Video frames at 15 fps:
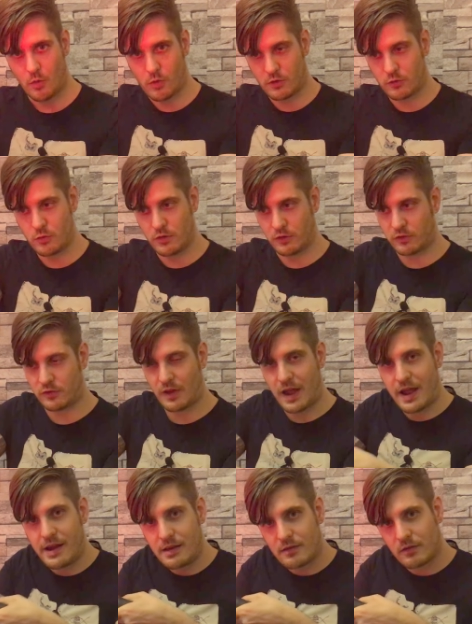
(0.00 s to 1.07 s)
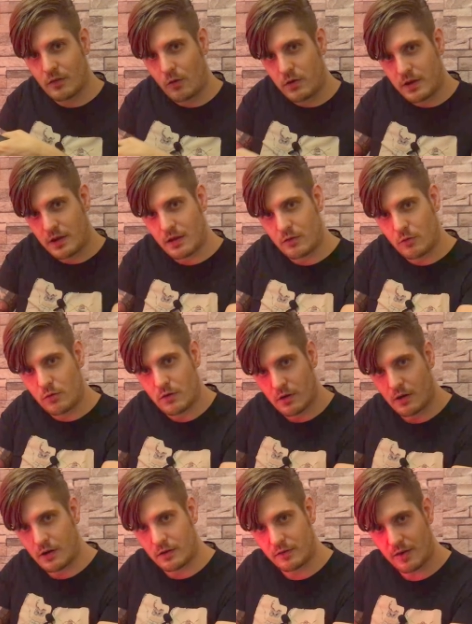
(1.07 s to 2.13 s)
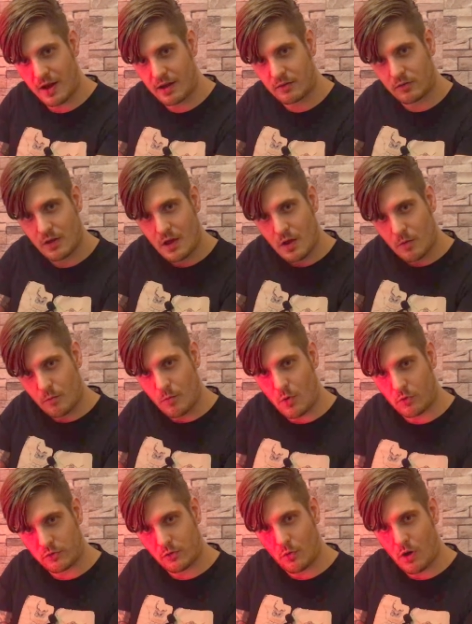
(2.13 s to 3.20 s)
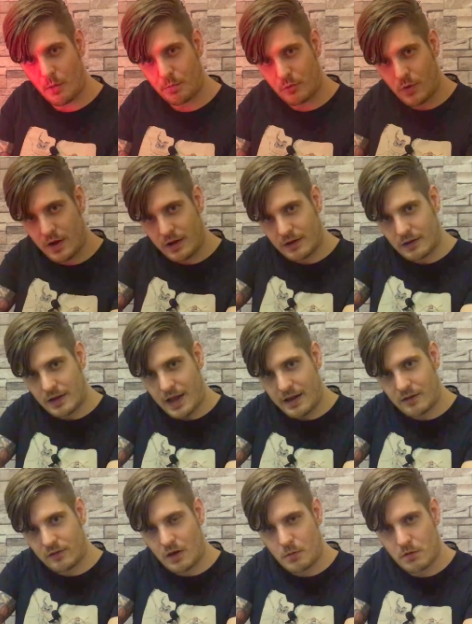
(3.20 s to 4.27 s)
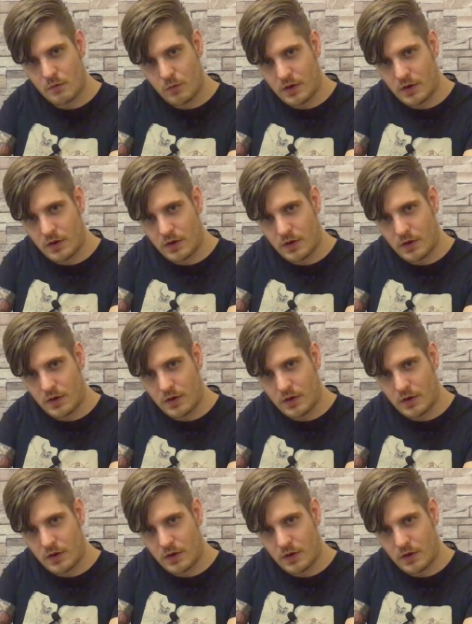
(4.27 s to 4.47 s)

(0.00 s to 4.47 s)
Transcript: or to the side, so you can do the attacks while still operating the lightsaber